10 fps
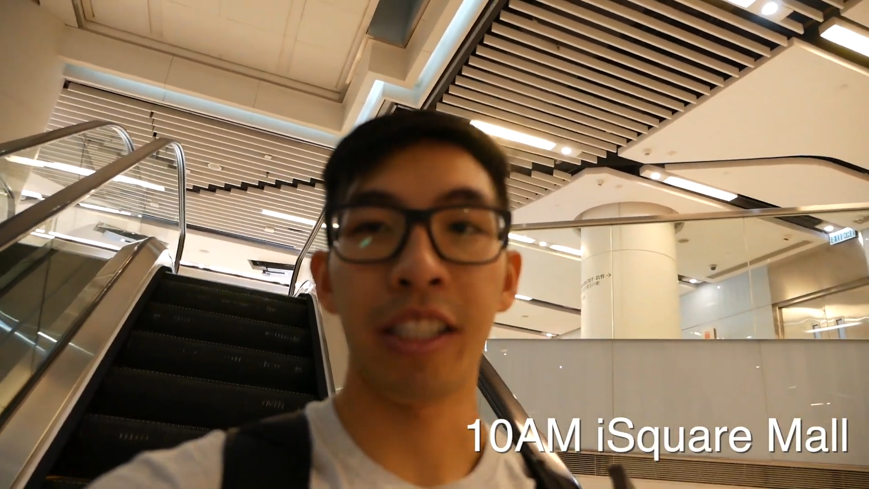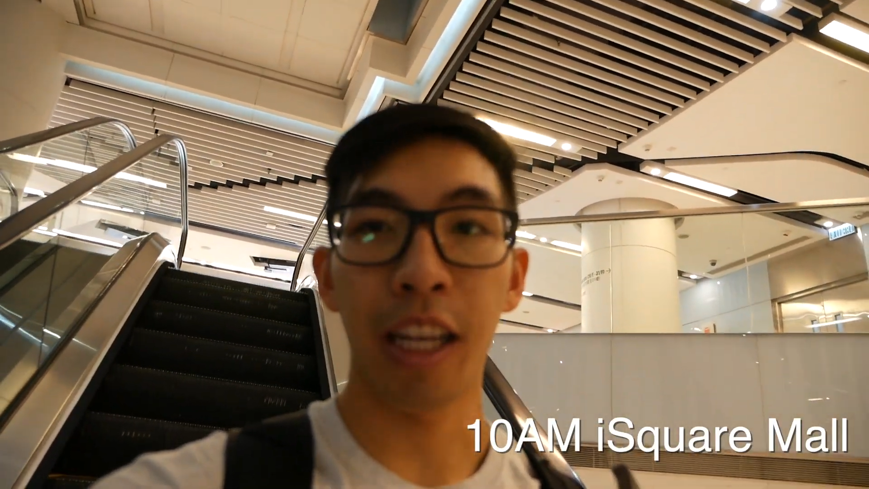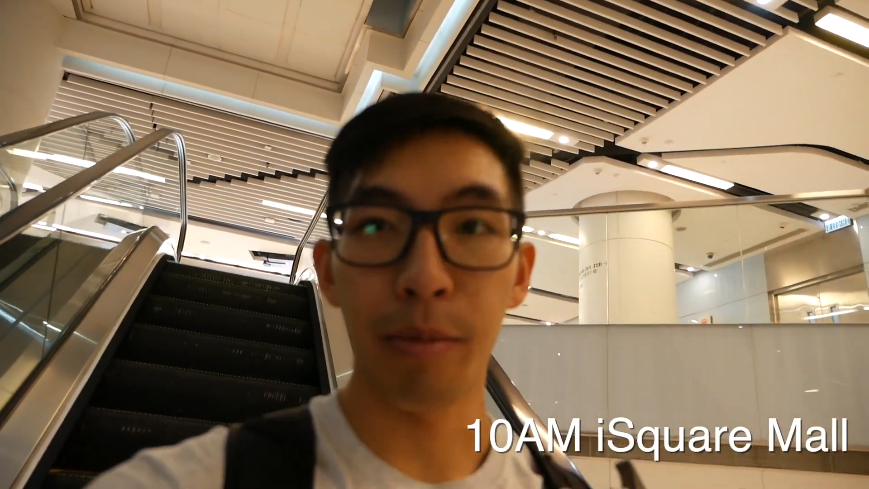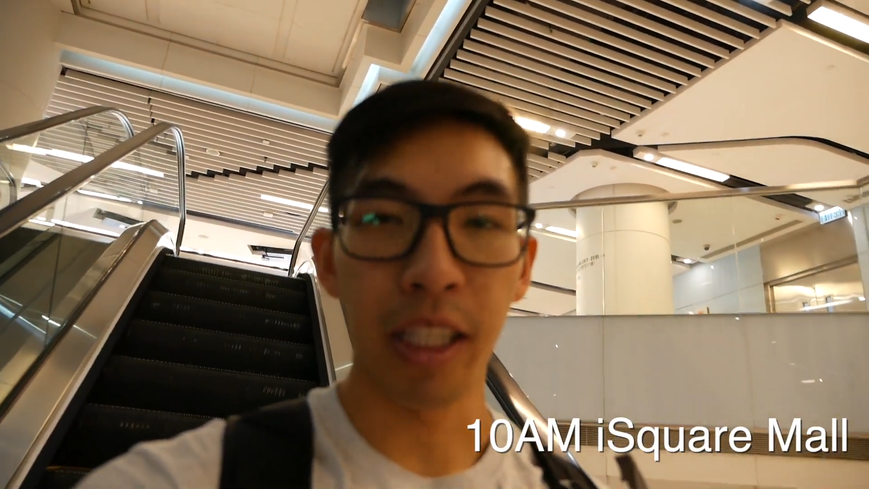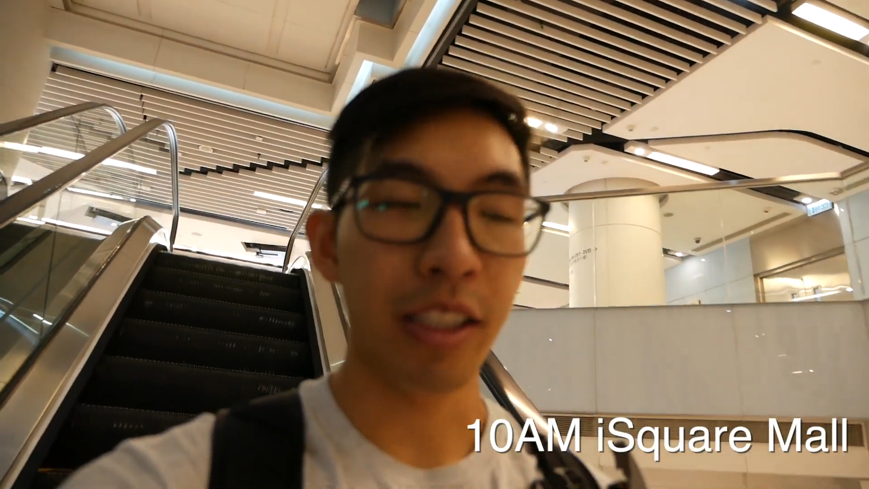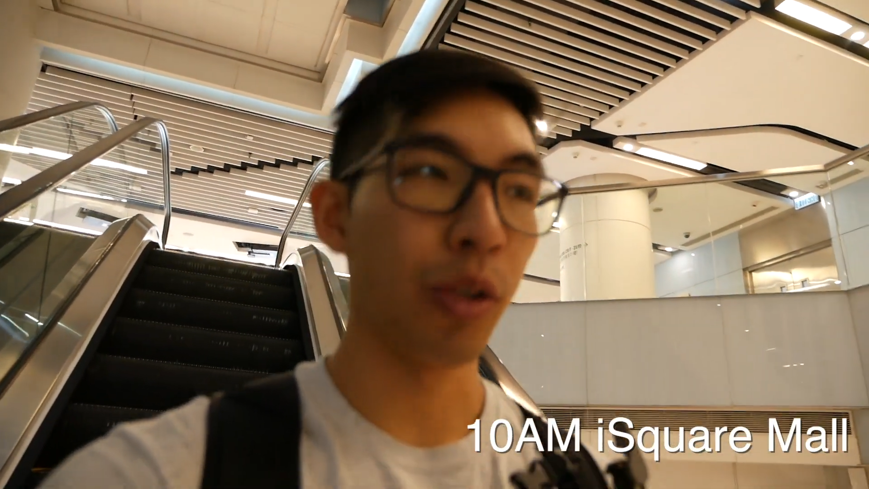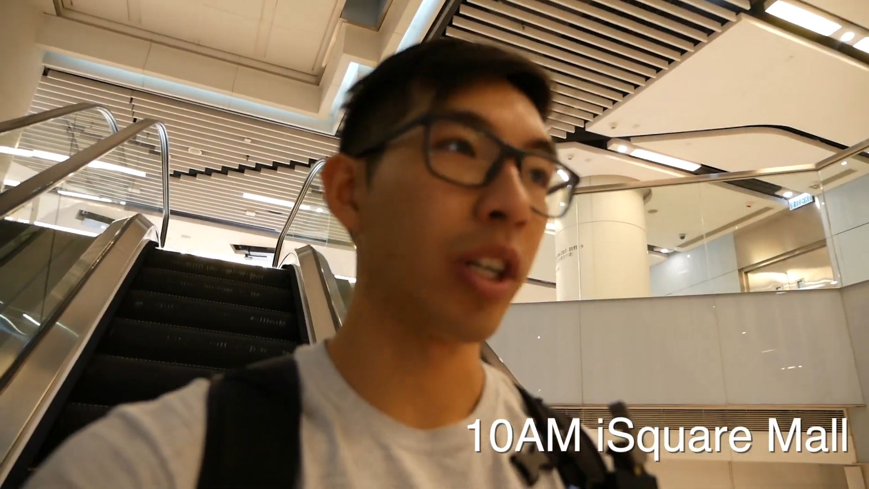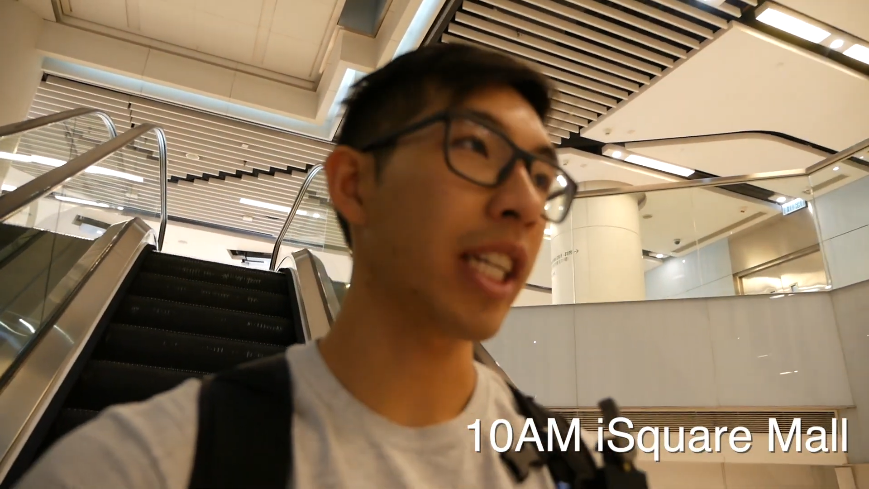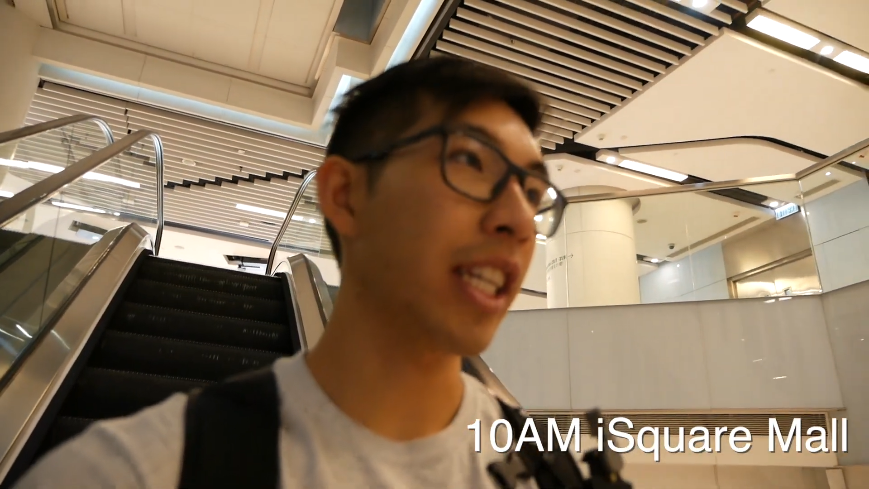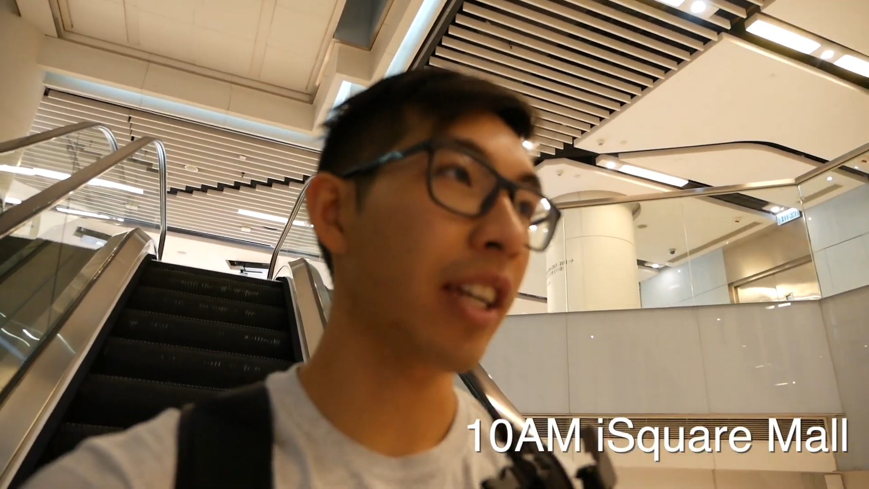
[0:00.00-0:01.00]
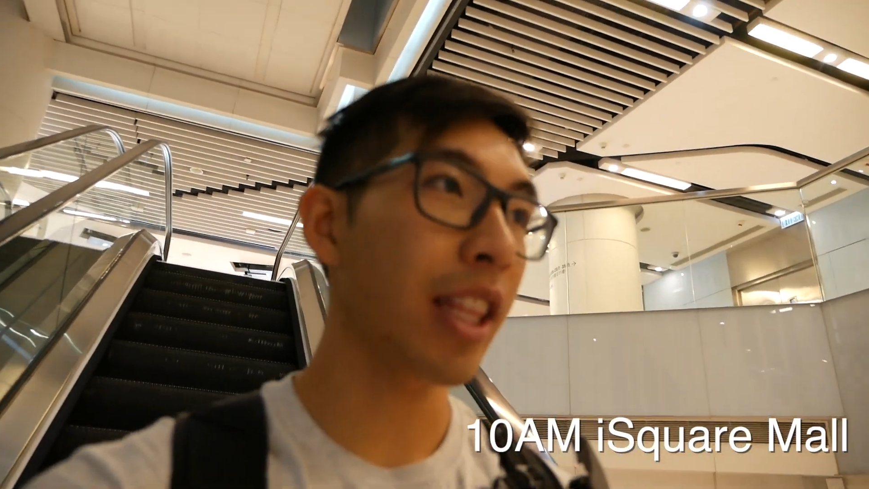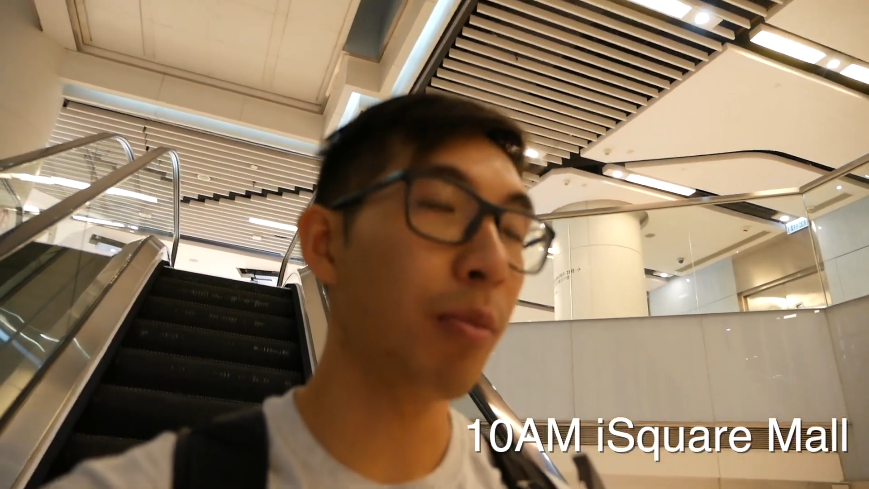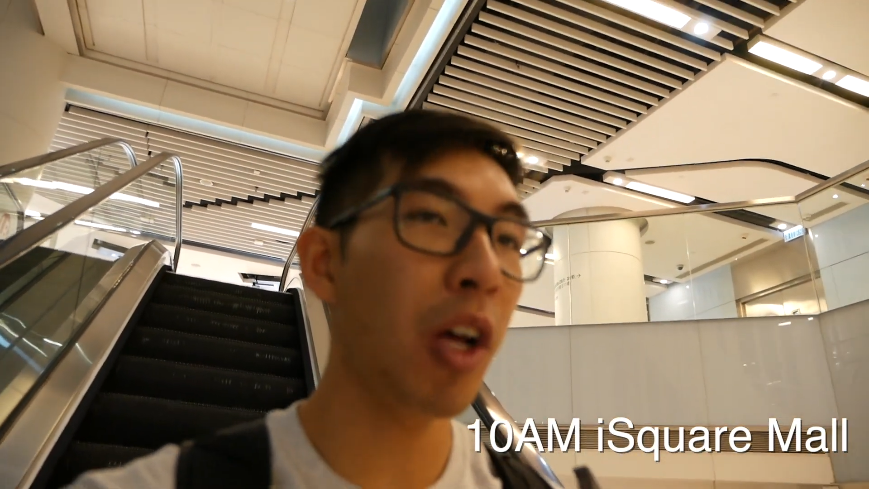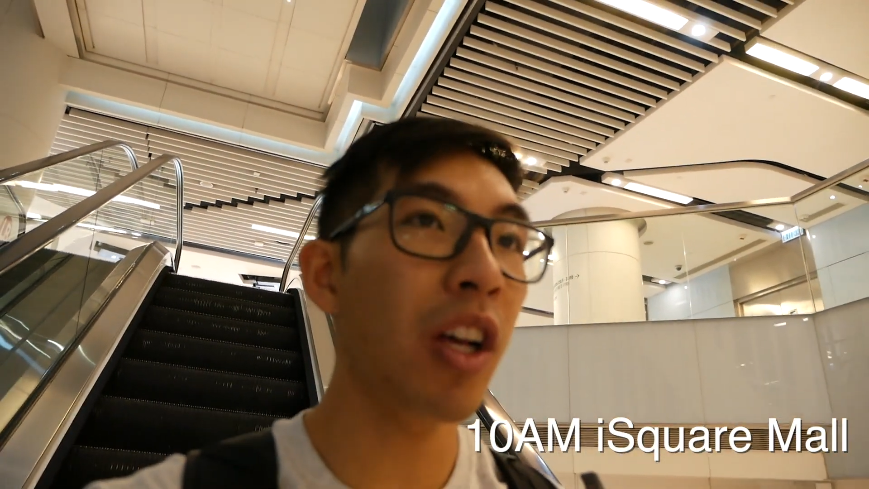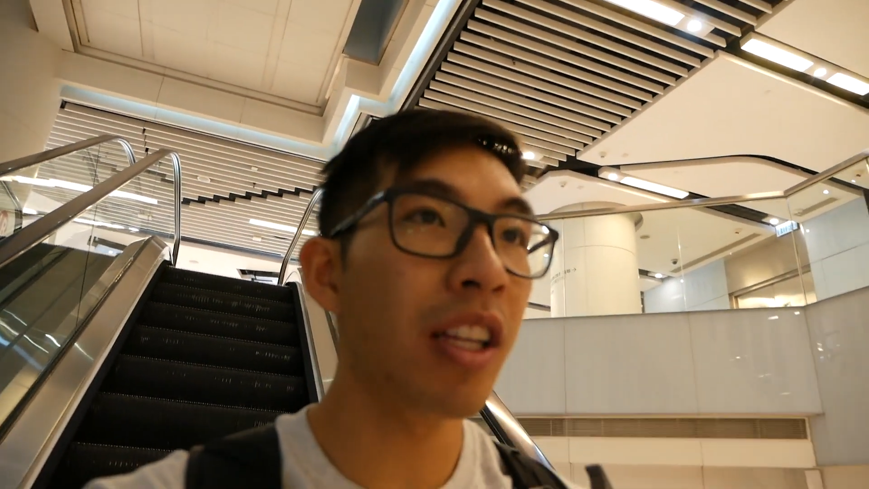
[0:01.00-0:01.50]
coming into work here at the
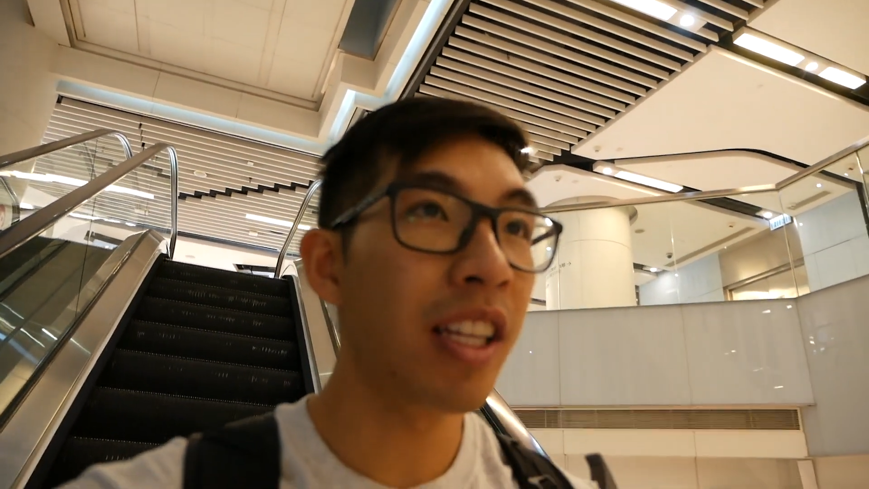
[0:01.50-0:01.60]
mall.